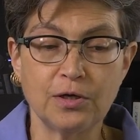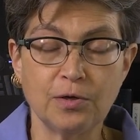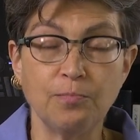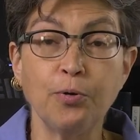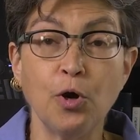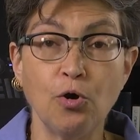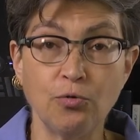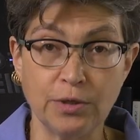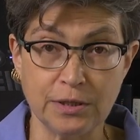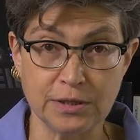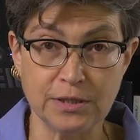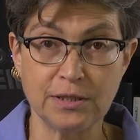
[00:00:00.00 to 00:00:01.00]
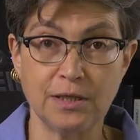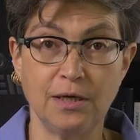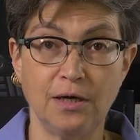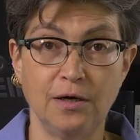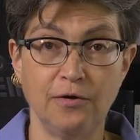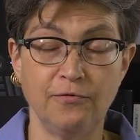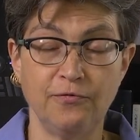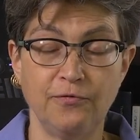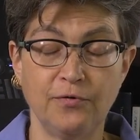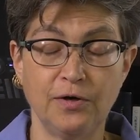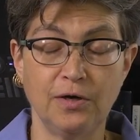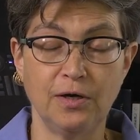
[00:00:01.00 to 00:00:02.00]
components
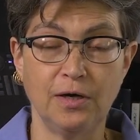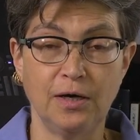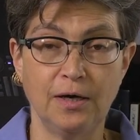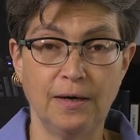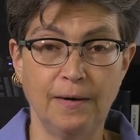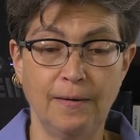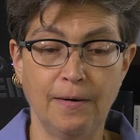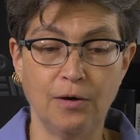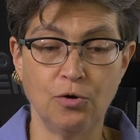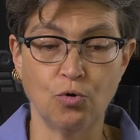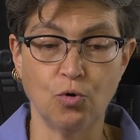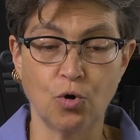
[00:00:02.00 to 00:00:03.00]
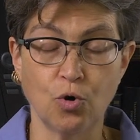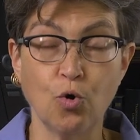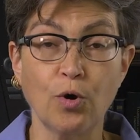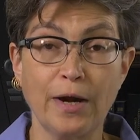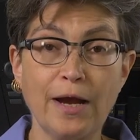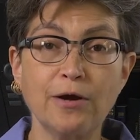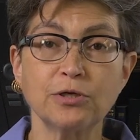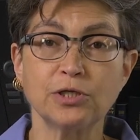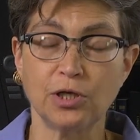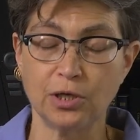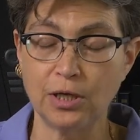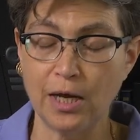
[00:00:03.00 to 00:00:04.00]
of uh, or, or
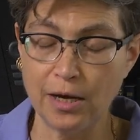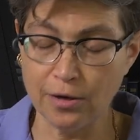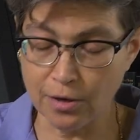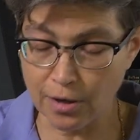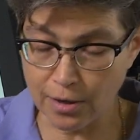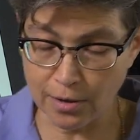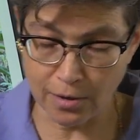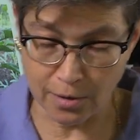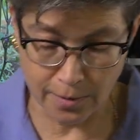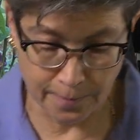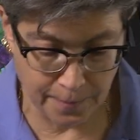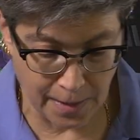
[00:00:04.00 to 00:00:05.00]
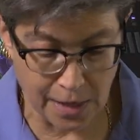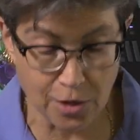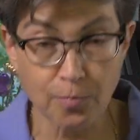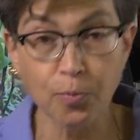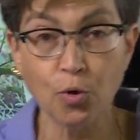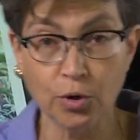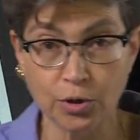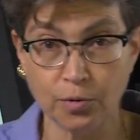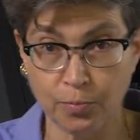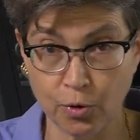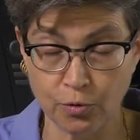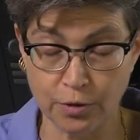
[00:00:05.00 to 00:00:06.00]
air, um, airborne
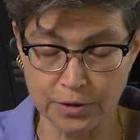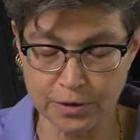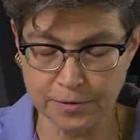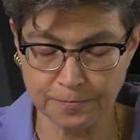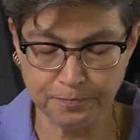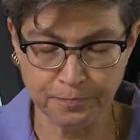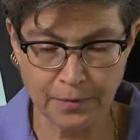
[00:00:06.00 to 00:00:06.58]
components.